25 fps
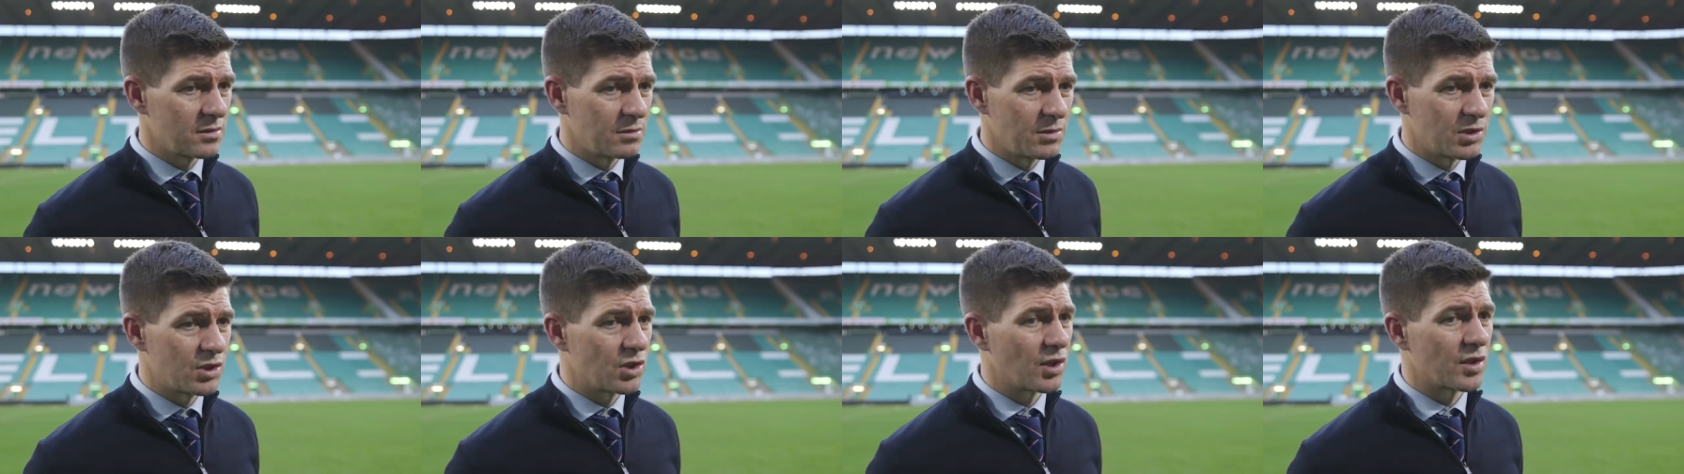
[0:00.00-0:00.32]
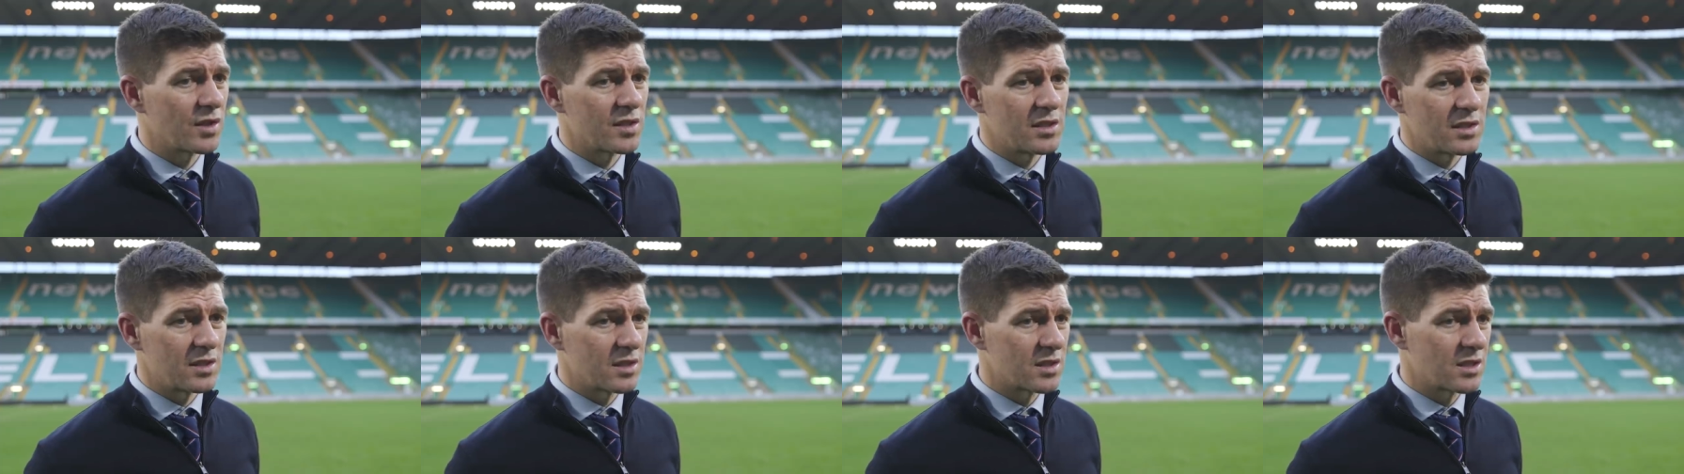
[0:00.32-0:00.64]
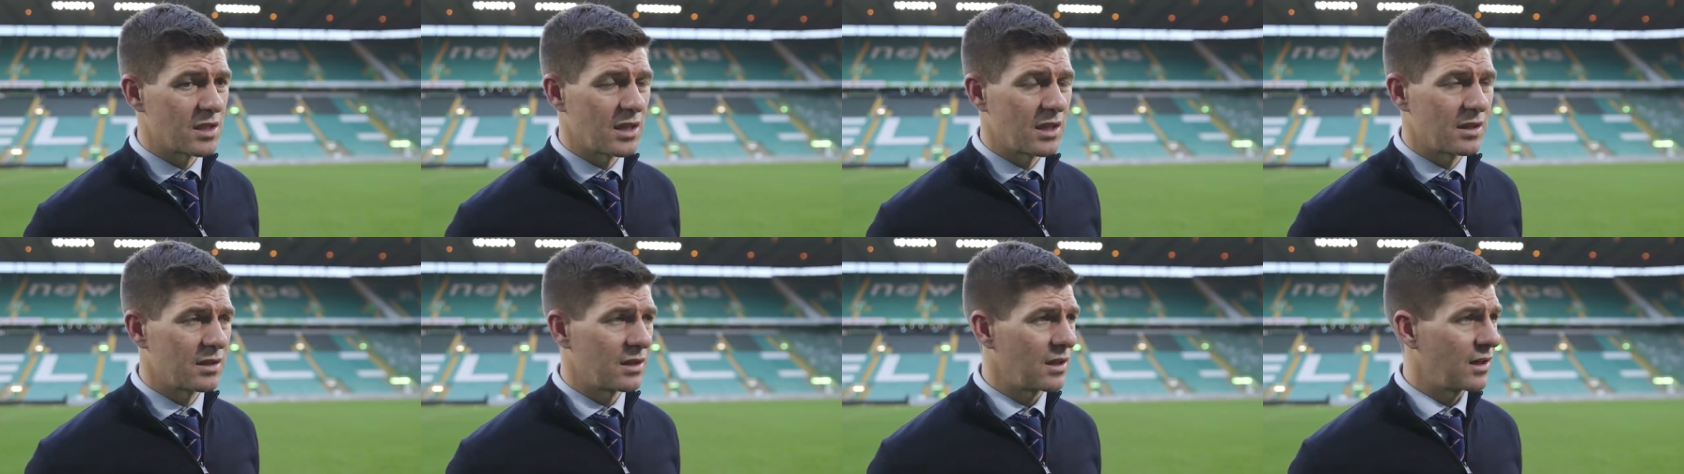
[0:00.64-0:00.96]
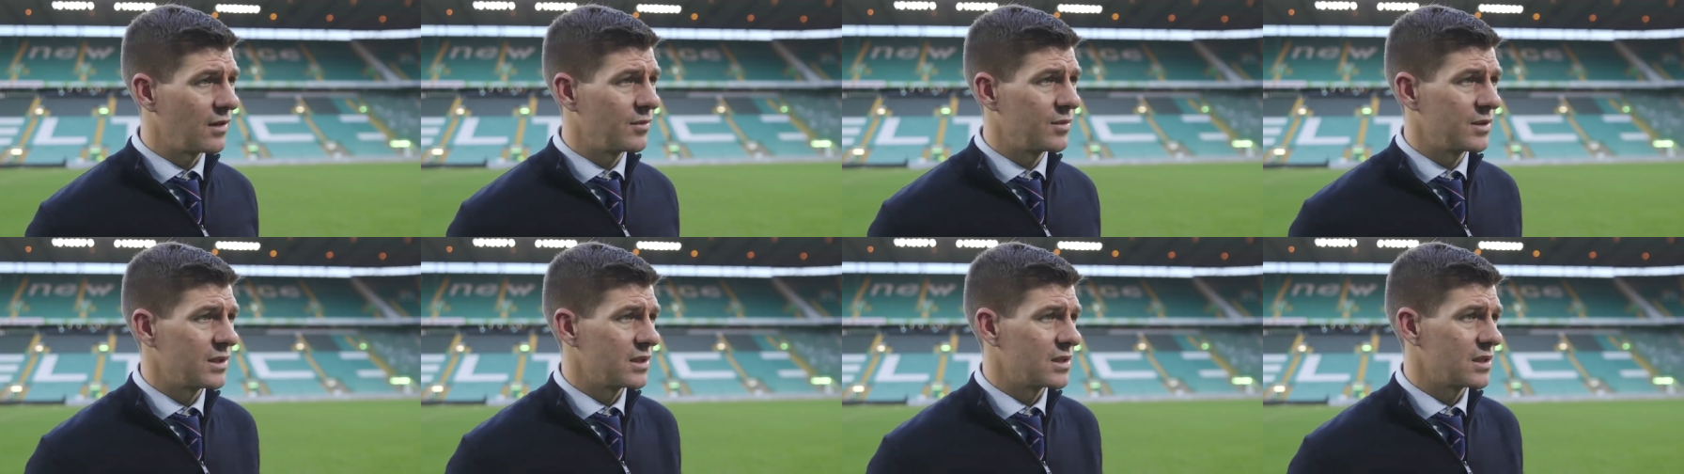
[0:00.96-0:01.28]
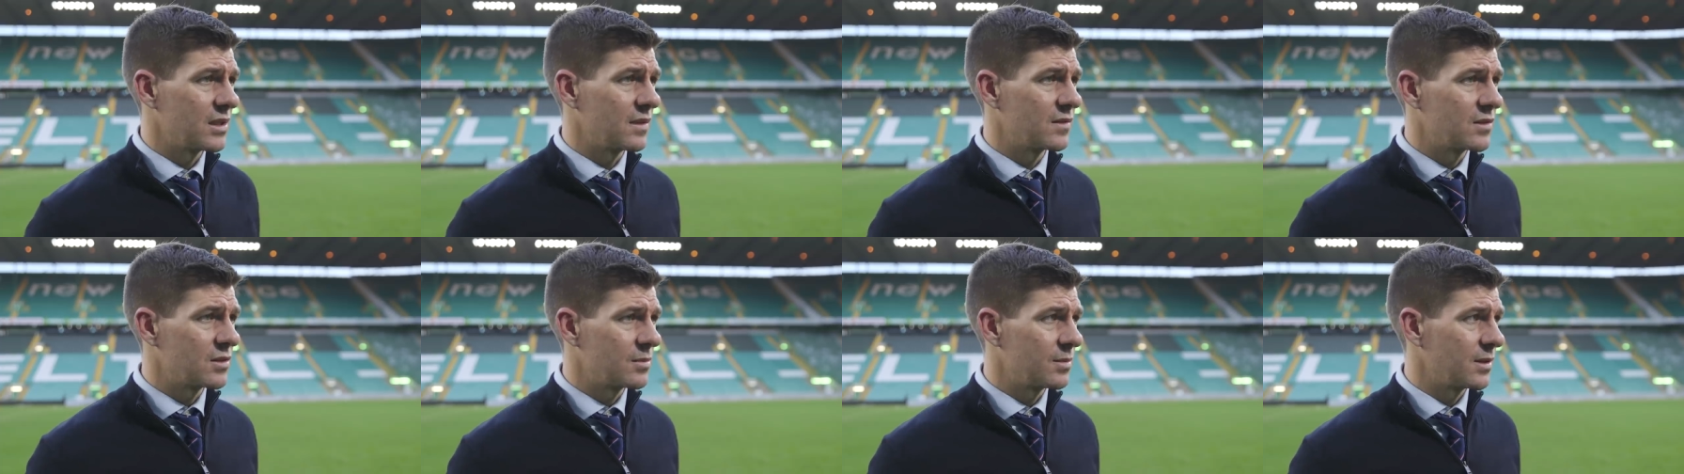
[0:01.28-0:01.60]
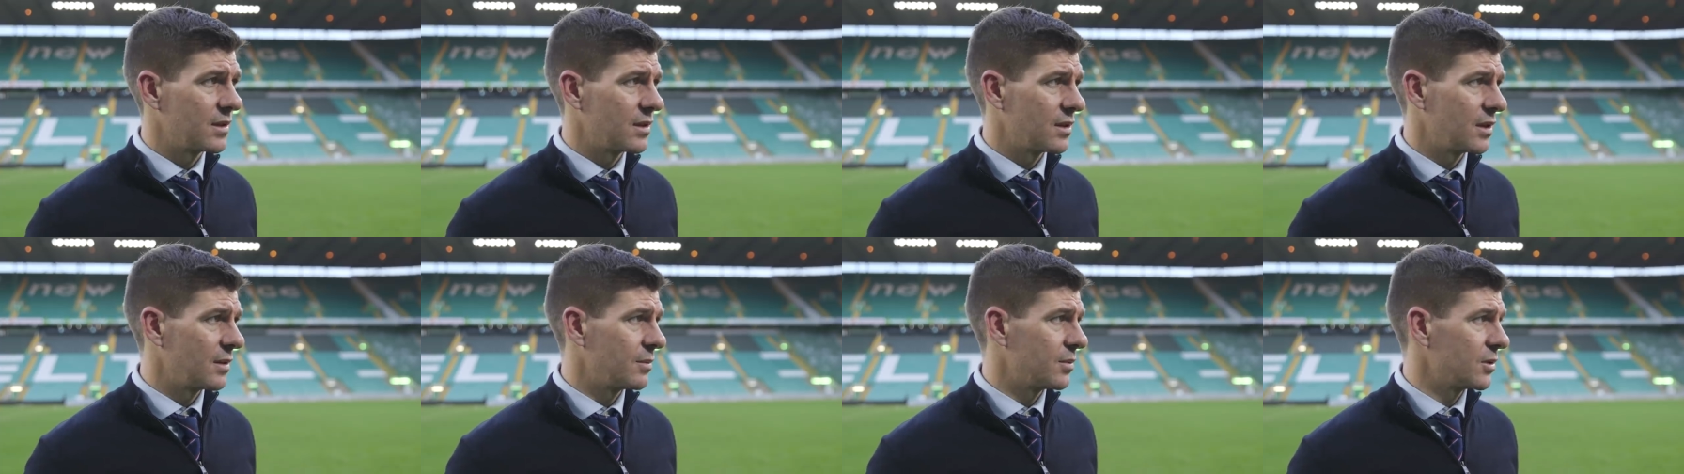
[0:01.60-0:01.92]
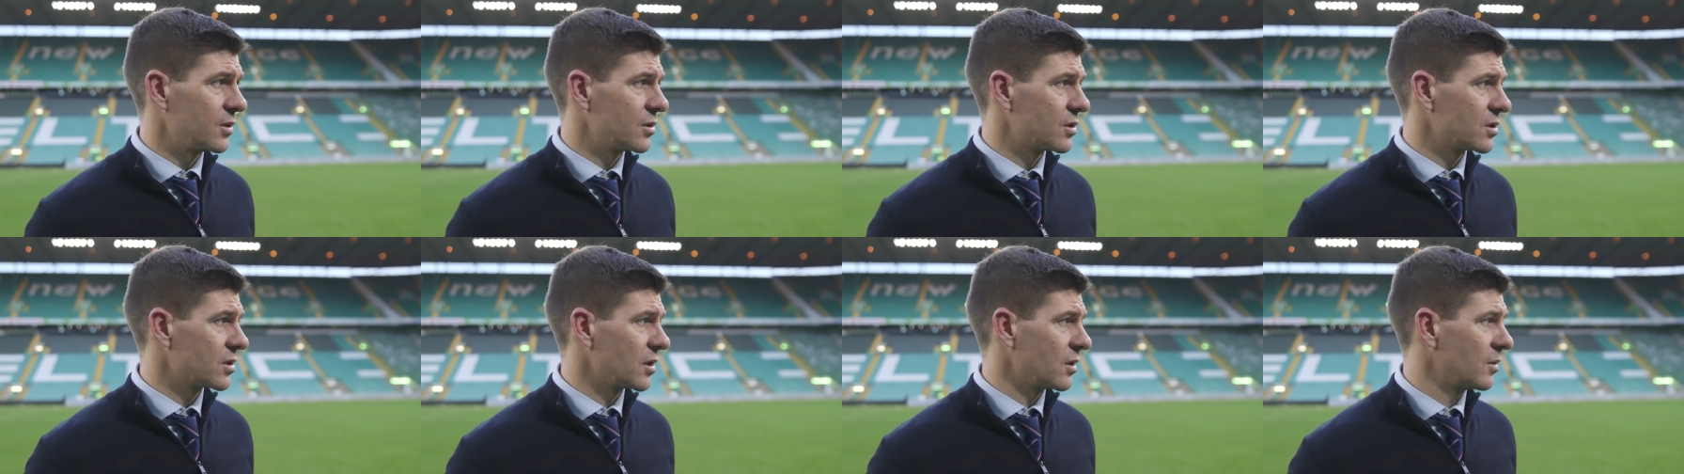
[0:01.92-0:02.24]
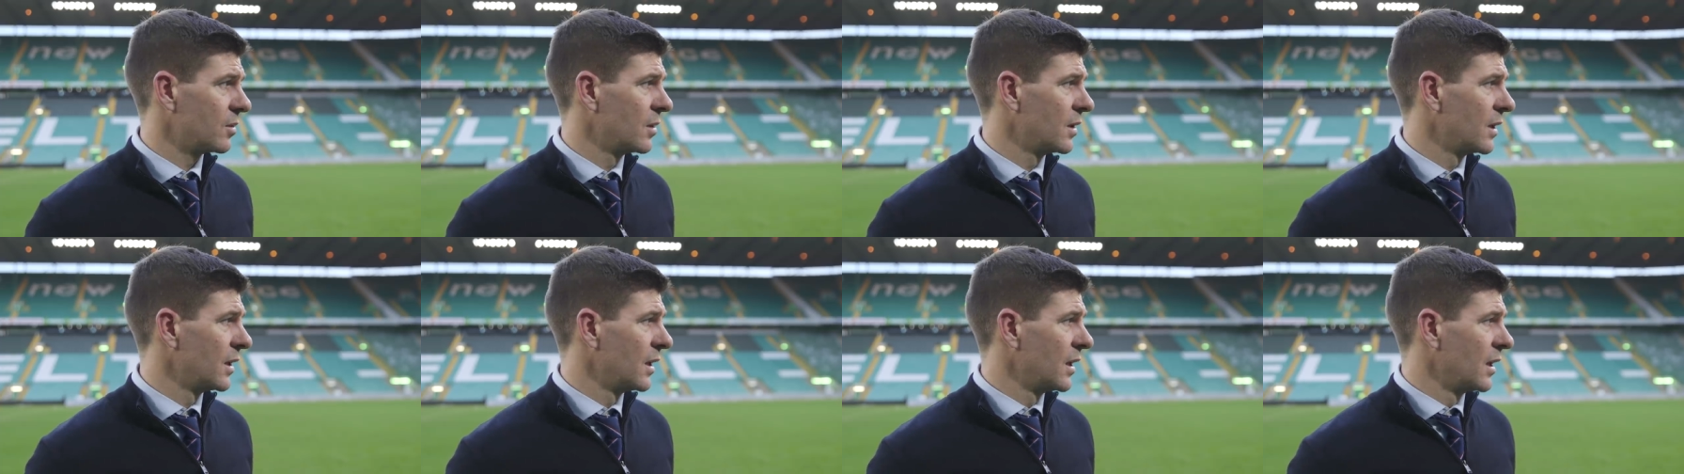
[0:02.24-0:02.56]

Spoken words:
Majority of the second half, we deserved to be 3 points. So